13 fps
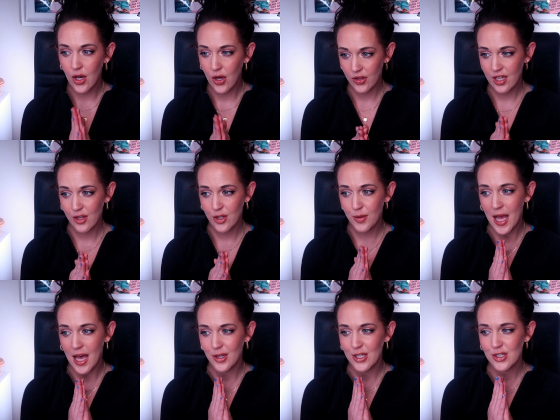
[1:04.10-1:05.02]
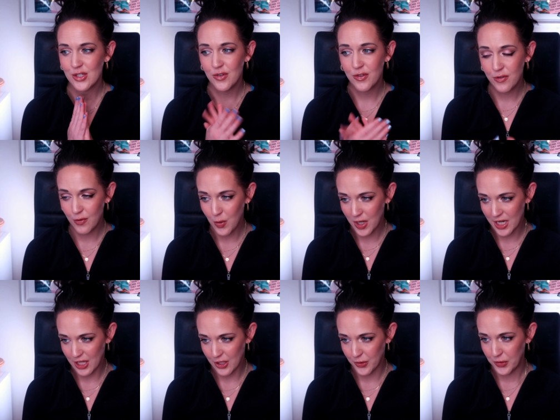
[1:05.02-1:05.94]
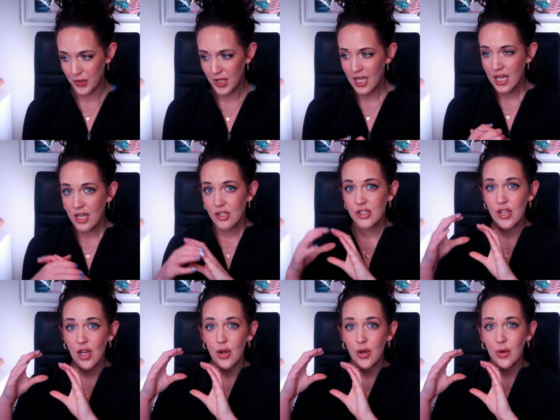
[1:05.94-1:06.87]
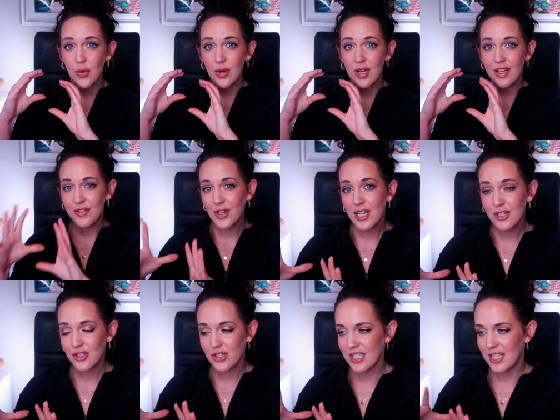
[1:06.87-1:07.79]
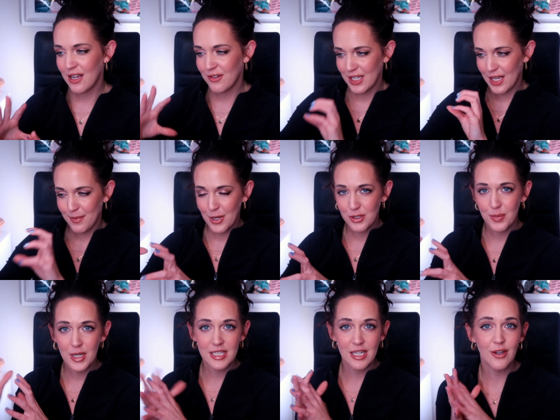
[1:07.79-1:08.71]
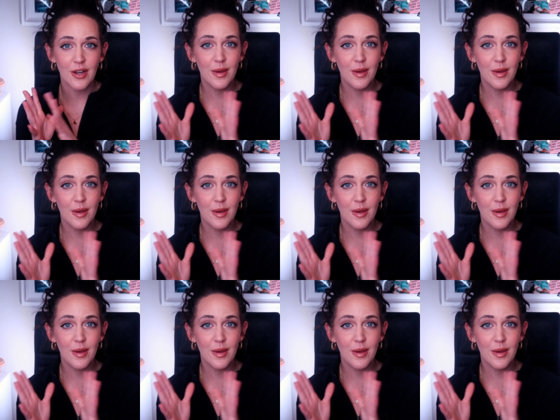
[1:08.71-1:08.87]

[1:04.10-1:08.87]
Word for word: all the other palettes for you so if you're interested i was like about to break down